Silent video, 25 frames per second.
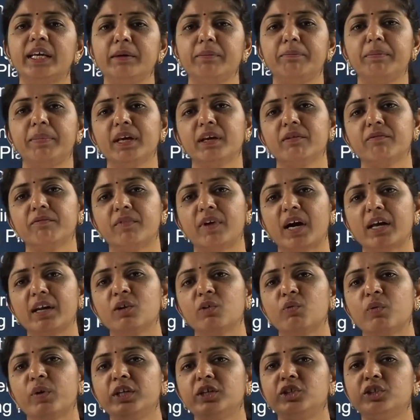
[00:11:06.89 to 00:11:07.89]
keeping
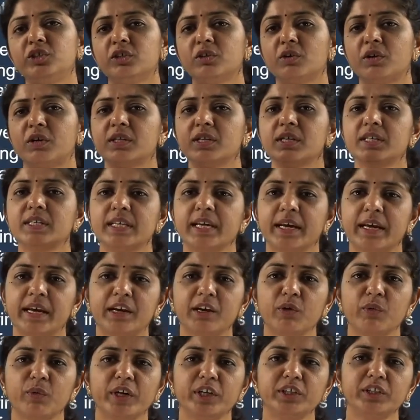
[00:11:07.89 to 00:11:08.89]
one question or the
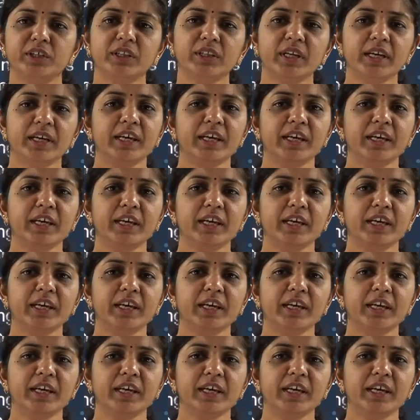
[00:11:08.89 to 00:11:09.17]
second question,